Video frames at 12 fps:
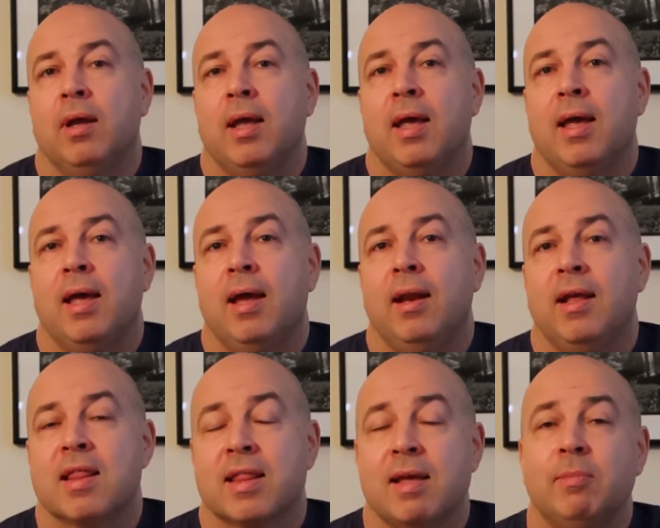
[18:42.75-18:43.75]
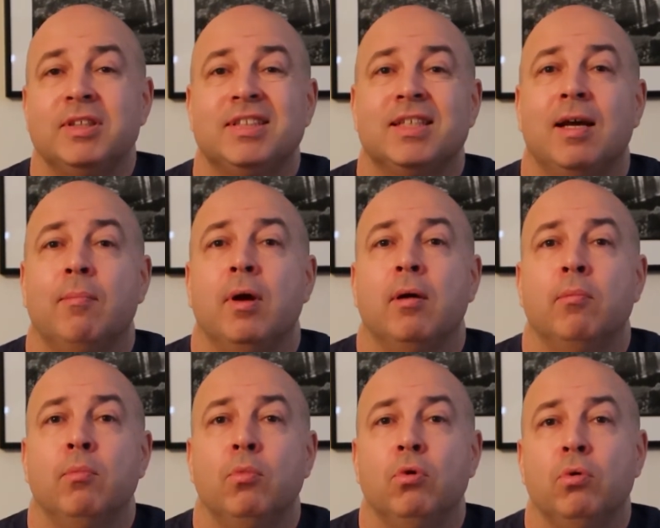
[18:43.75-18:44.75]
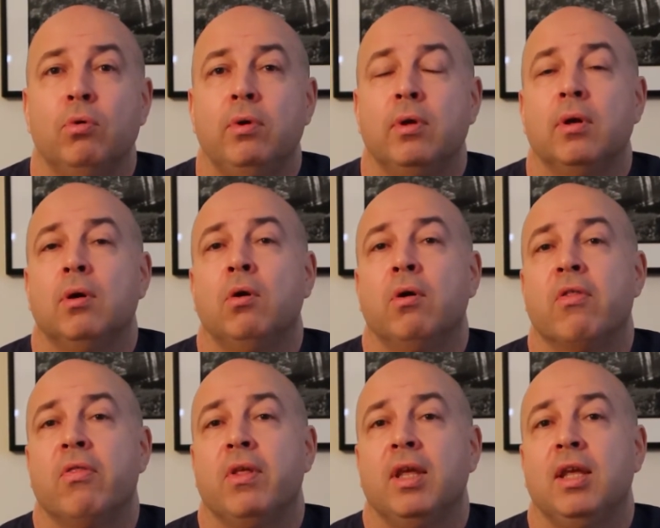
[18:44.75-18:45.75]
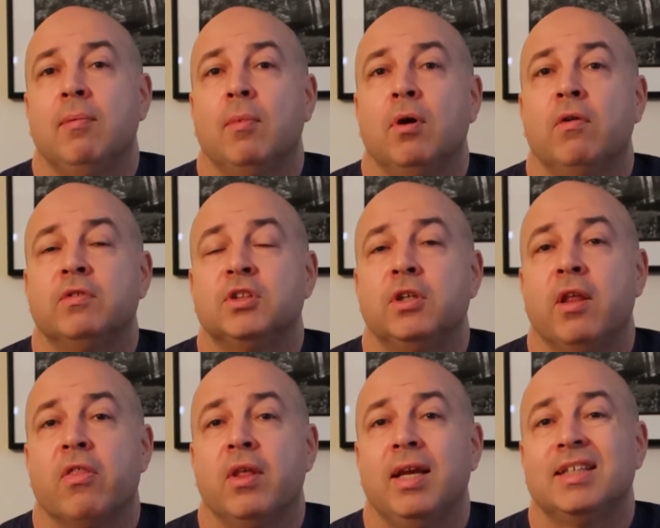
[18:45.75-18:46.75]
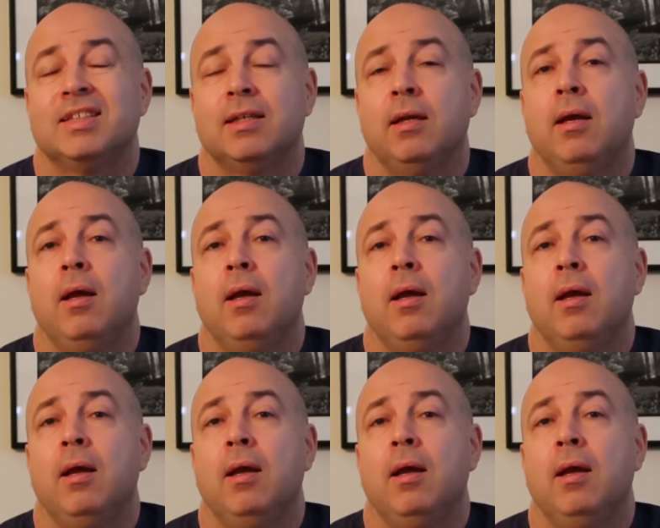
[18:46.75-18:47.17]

and establish some mood or theme of certain things,